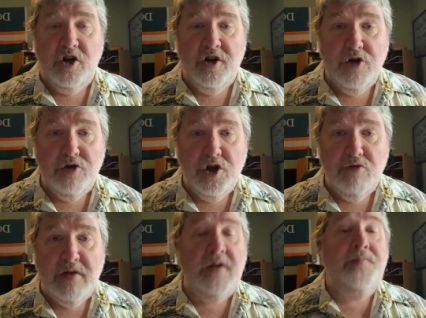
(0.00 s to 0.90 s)
on
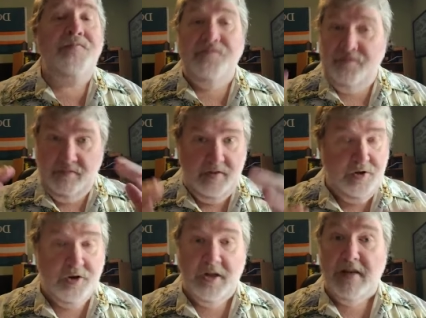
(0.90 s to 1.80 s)
YouTube,
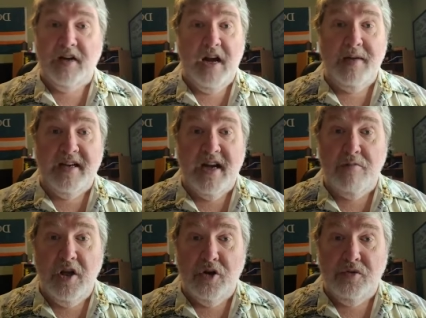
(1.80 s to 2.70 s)
you can leave a comment down
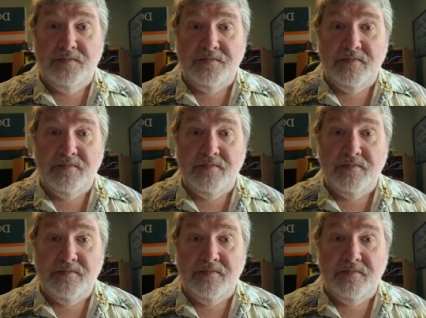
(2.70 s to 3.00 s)
below.